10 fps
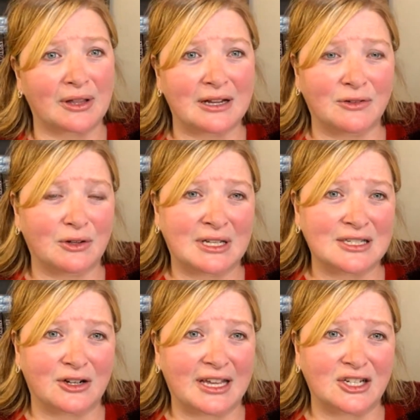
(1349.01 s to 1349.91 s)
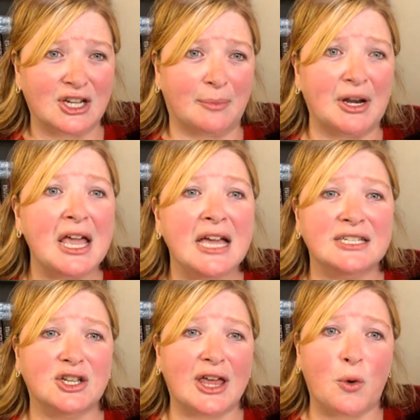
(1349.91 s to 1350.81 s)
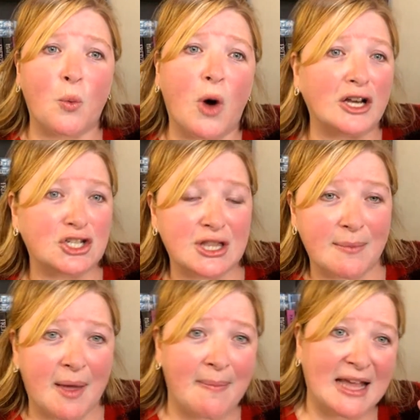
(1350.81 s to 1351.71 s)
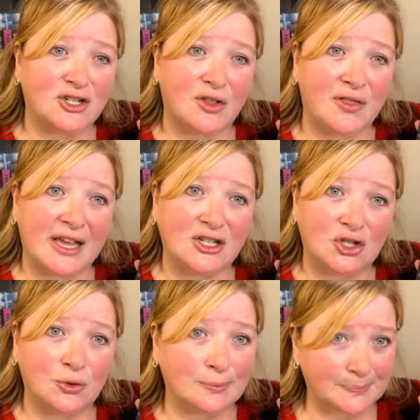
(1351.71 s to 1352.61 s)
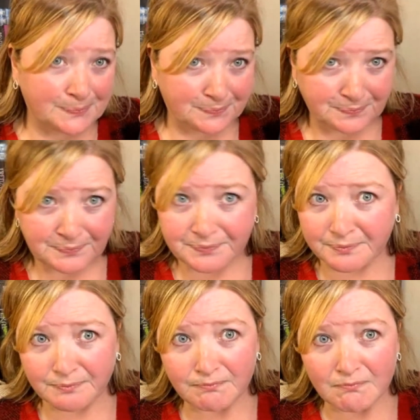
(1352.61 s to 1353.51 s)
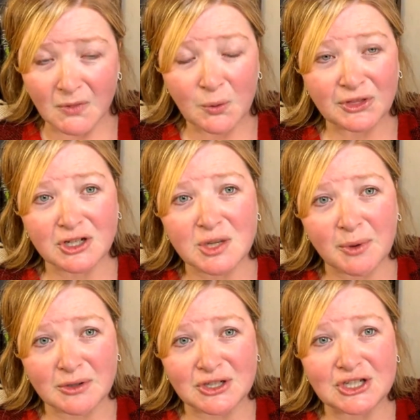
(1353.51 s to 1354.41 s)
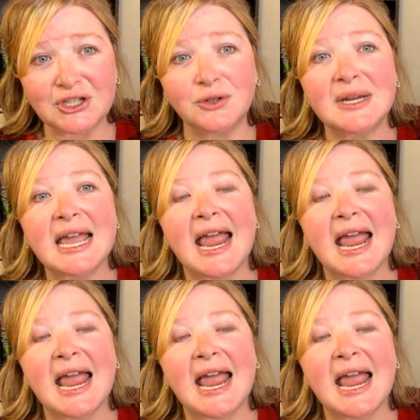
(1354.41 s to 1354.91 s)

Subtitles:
They're considered like a shepherd, to like watch them and make sure that they do what they're supposed to do.